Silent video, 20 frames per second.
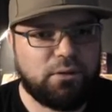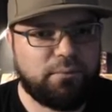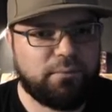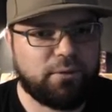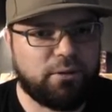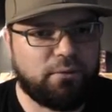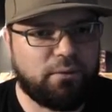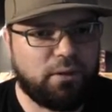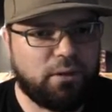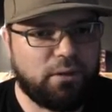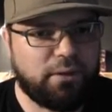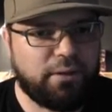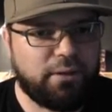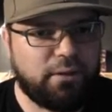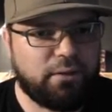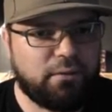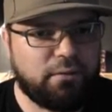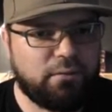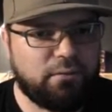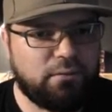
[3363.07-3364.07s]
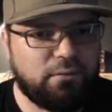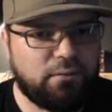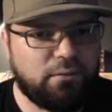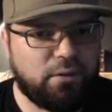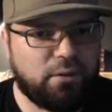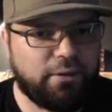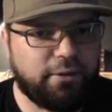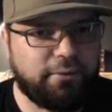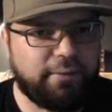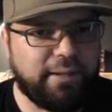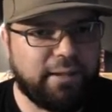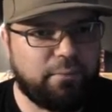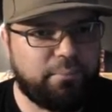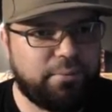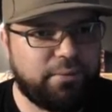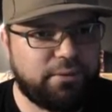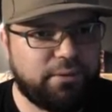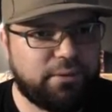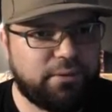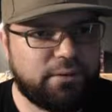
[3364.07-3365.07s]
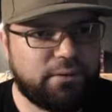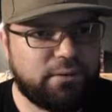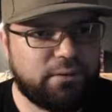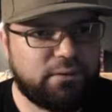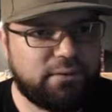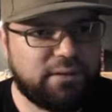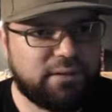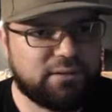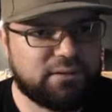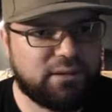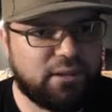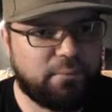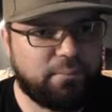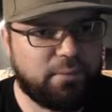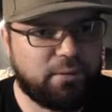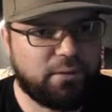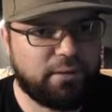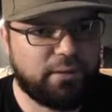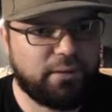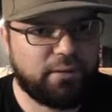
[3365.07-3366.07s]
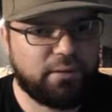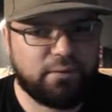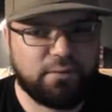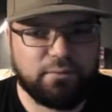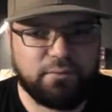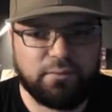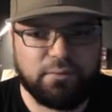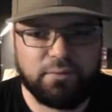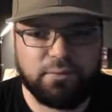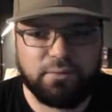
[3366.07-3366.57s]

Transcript: go audio output, desktop audio,